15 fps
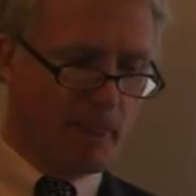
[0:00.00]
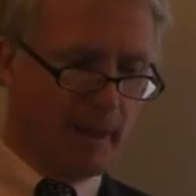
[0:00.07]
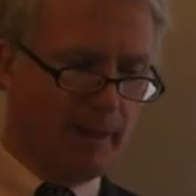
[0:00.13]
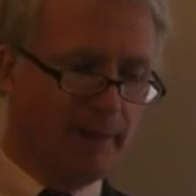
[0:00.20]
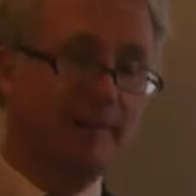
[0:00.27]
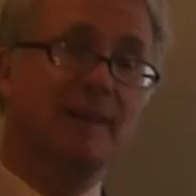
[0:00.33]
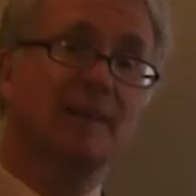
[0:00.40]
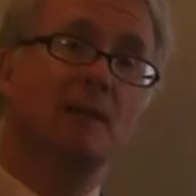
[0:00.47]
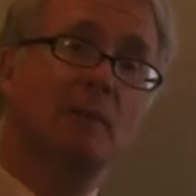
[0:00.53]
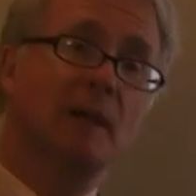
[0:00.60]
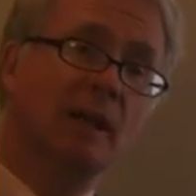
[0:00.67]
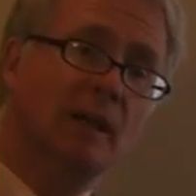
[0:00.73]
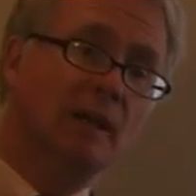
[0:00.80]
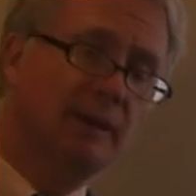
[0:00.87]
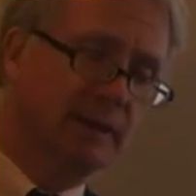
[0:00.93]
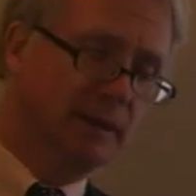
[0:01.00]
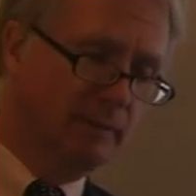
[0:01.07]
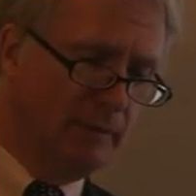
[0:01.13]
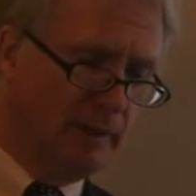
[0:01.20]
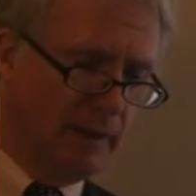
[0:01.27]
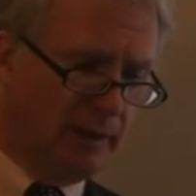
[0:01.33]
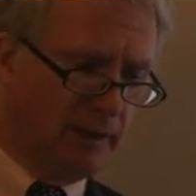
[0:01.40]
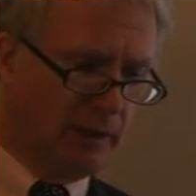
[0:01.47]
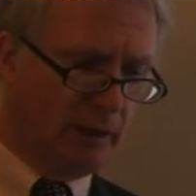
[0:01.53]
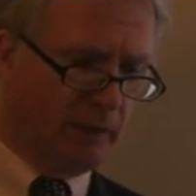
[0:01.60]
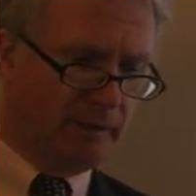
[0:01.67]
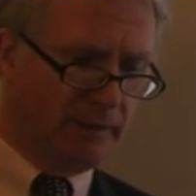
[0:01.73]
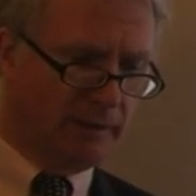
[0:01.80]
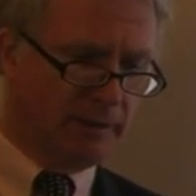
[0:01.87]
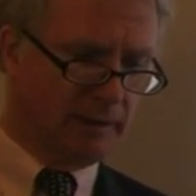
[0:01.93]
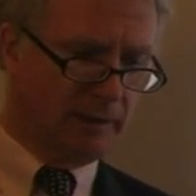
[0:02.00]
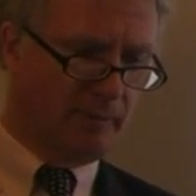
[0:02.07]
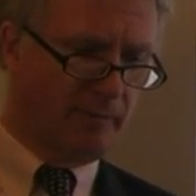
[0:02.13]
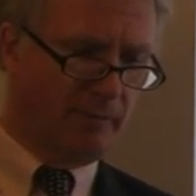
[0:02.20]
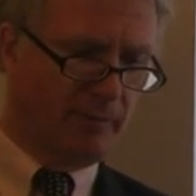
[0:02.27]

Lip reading: are fundamentalism and dogmatism.